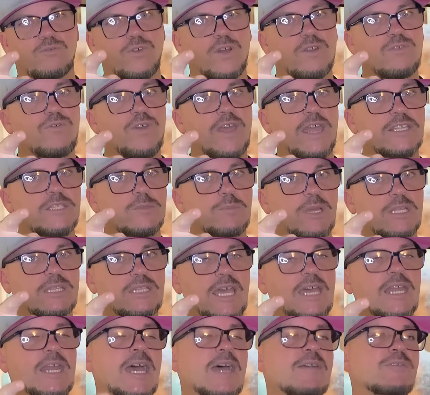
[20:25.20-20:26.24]
fact about
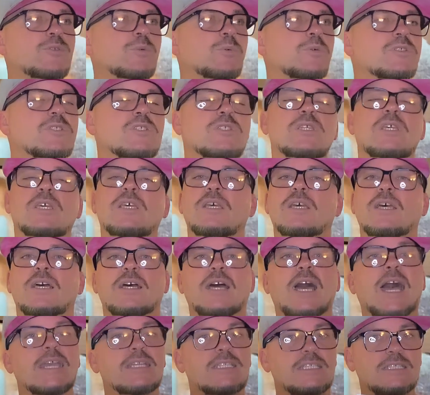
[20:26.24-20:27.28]
that afterwards.
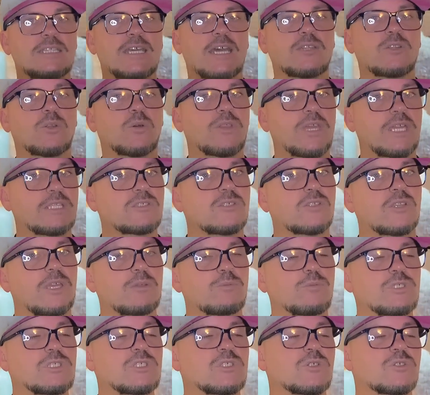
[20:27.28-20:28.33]
I did not know that till I
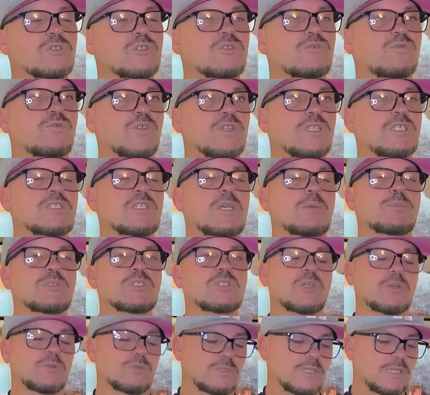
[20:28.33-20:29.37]
researched for this
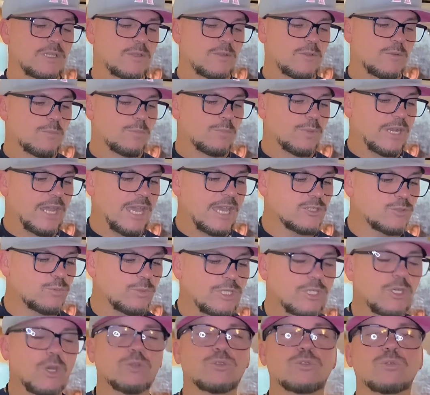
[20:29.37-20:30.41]
episode. But as we
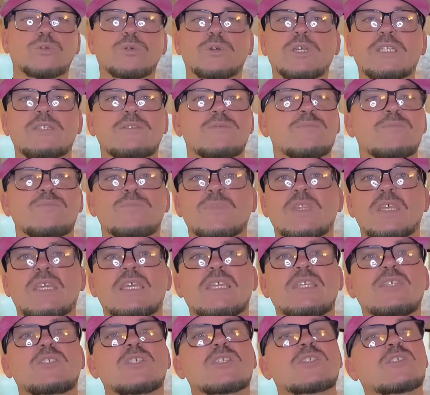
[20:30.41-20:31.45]
go through it, he
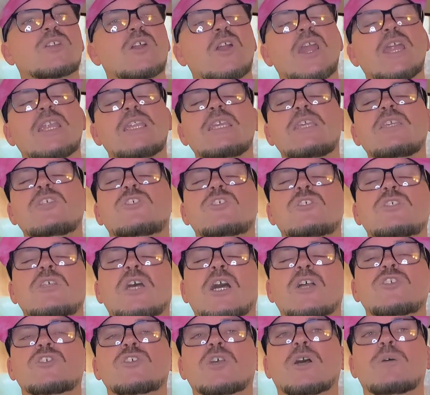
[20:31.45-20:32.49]
sits there and he's
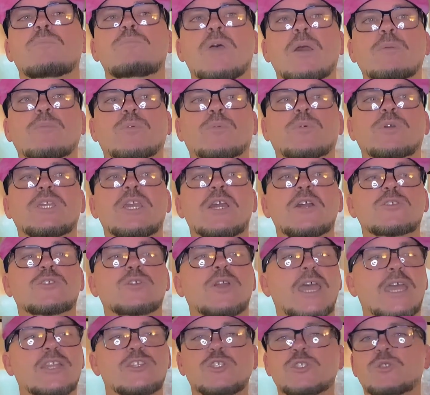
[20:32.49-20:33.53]
such a memorable character
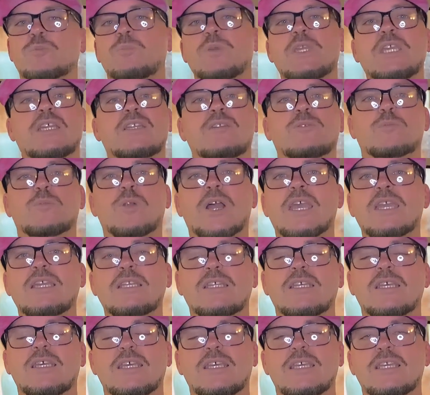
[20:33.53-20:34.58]
at just being, right?
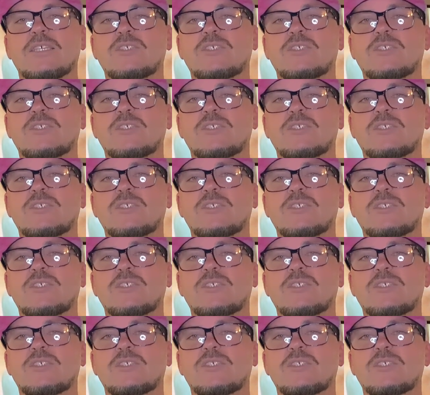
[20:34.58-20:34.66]
He's a